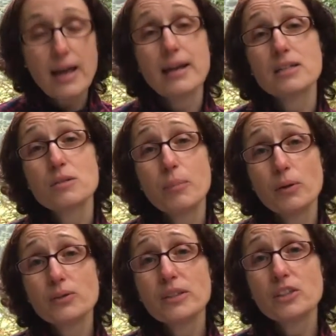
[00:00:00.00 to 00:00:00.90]

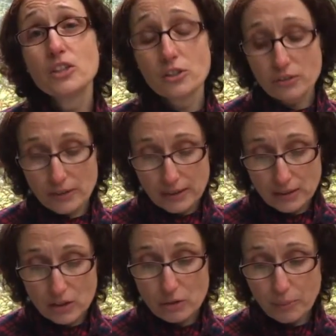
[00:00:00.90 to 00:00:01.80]
Exposing children
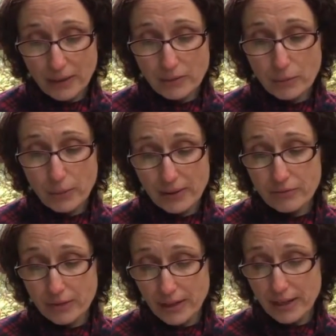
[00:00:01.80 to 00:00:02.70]
to microwave
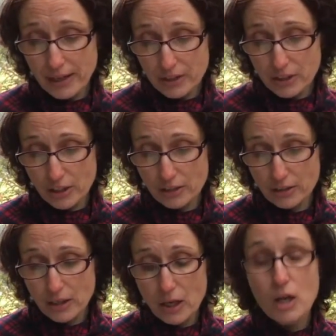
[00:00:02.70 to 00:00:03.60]
radiation
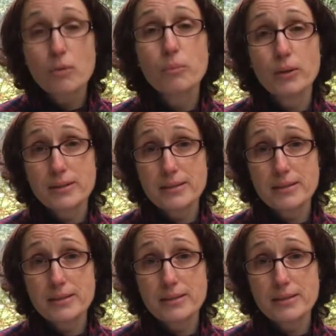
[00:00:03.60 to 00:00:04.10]
puts